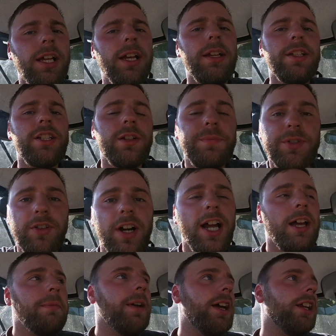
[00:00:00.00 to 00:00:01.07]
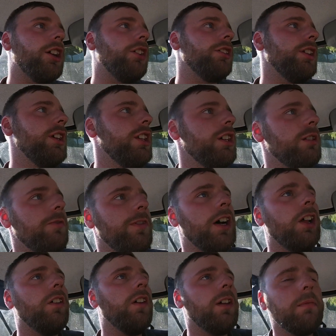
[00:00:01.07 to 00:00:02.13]
and subscribe and continue
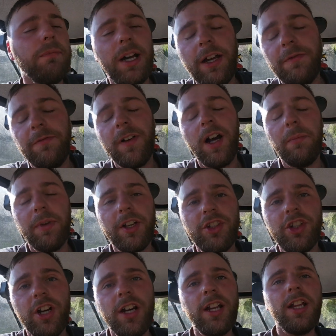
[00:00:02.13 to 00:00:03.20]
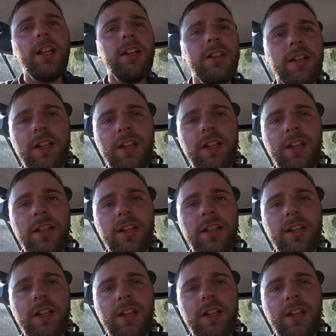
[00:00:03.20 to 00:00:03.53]
following my farming journey.